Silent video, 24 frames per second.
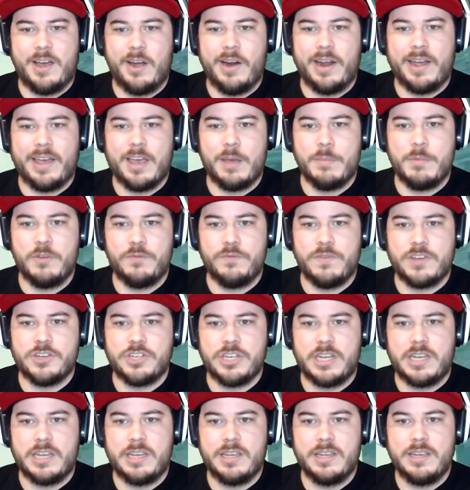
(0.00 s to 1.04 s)
Alright, come here,
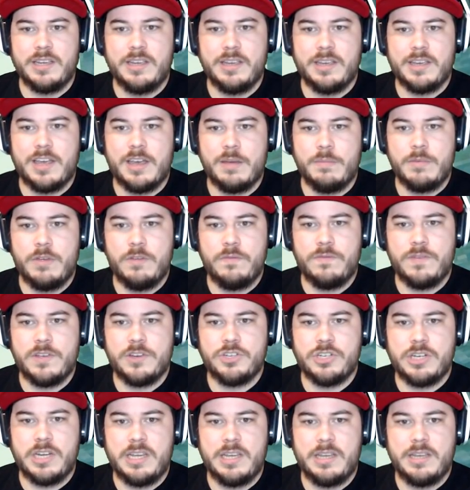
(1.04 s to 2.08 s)
fishy. Come here,
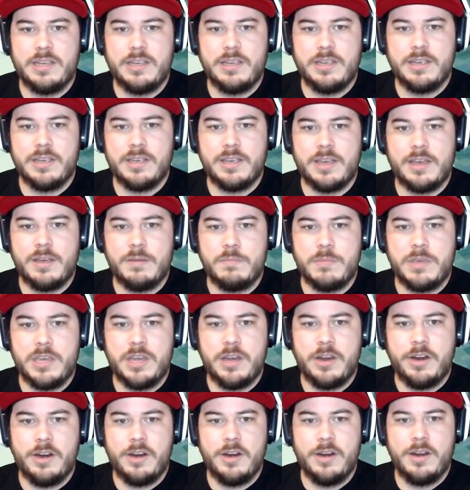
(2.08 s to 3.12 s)
fishy. Come
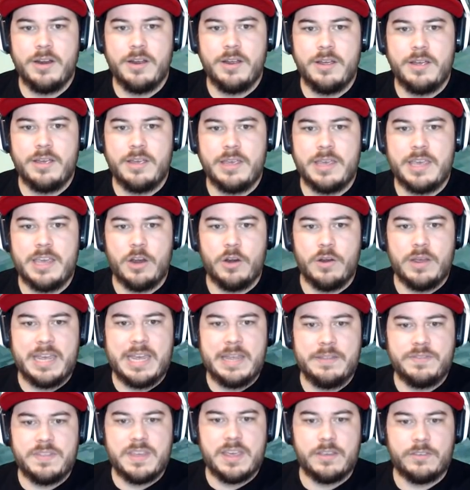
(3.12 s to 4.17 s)
here. Here,
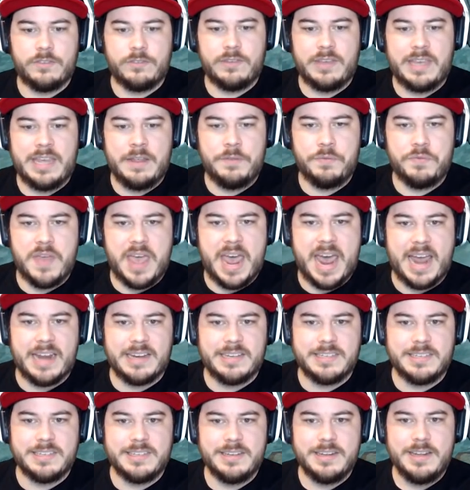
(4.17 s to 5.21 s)
eat this. Eat
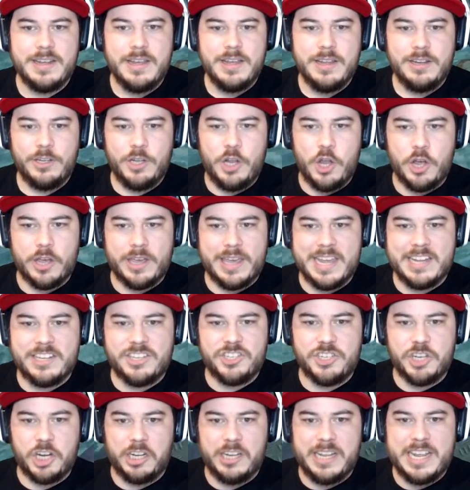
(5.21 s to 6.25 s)
that. Look,
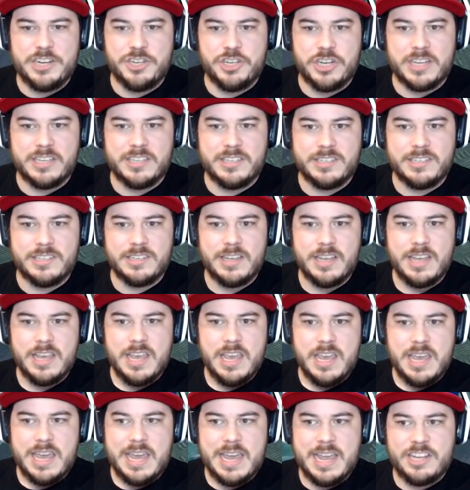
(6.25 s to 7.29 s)
it's delicious.
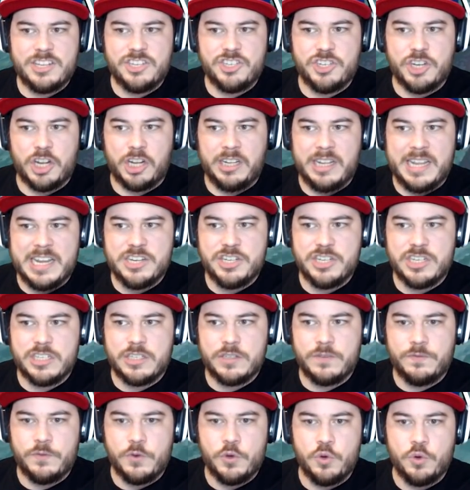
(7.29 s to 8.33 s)
It's
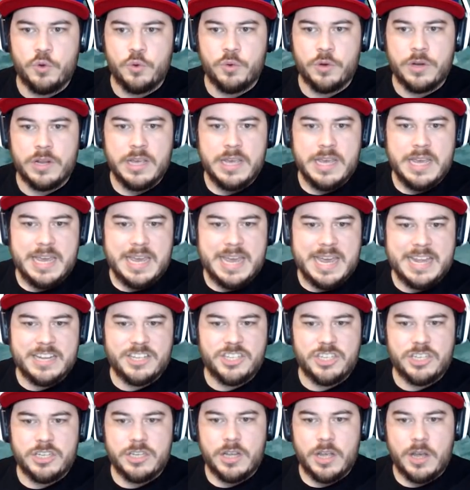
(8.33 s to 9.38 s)
delicious food.
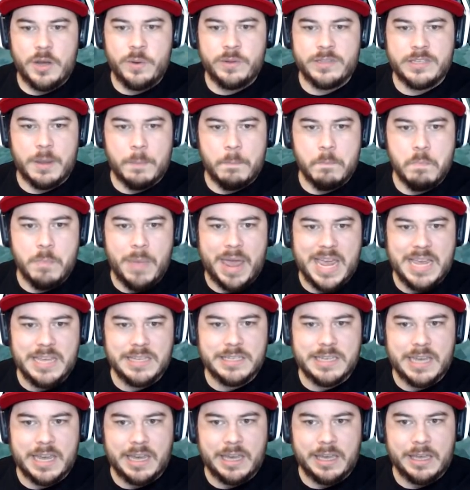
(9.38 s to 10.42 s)
It's, it's
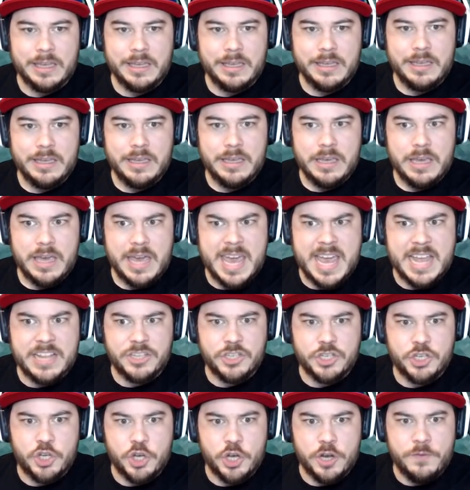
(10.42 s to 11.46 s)
amazing.
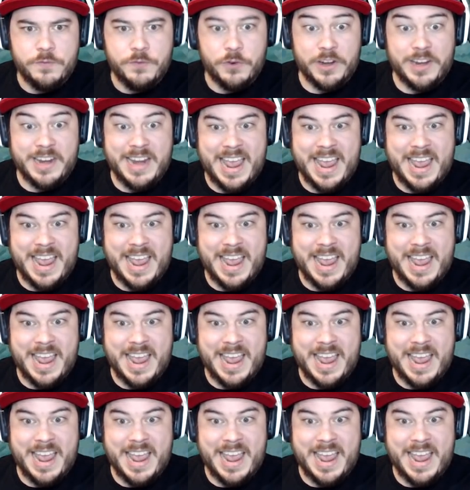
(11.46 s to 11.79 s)
It's good for...